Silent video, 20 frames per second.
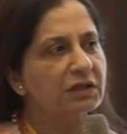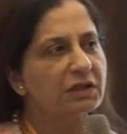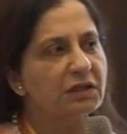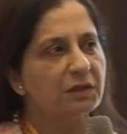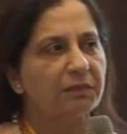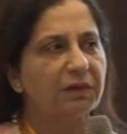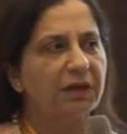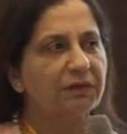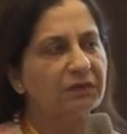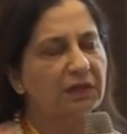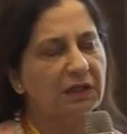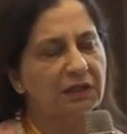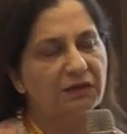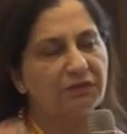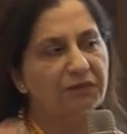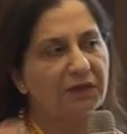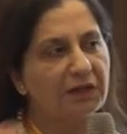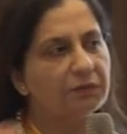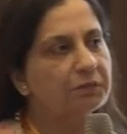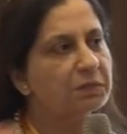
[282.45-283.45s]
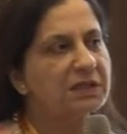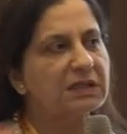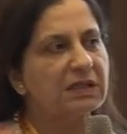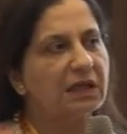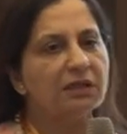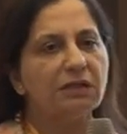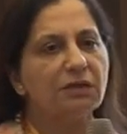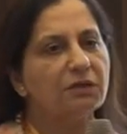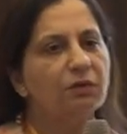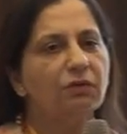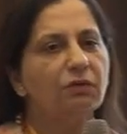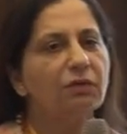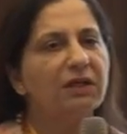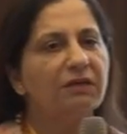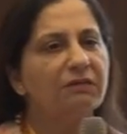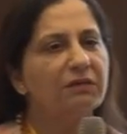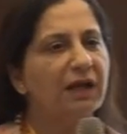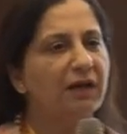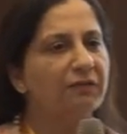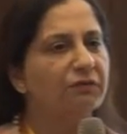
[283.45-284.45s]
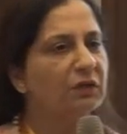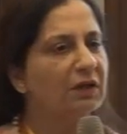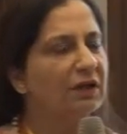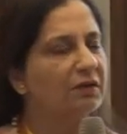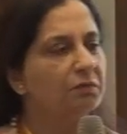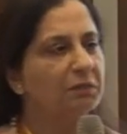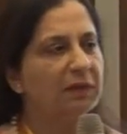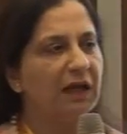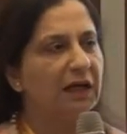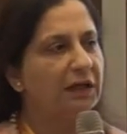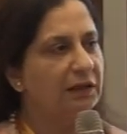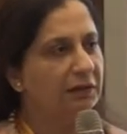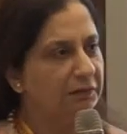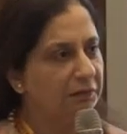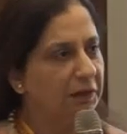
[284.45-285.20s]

is above 35%, you don't even have to give blood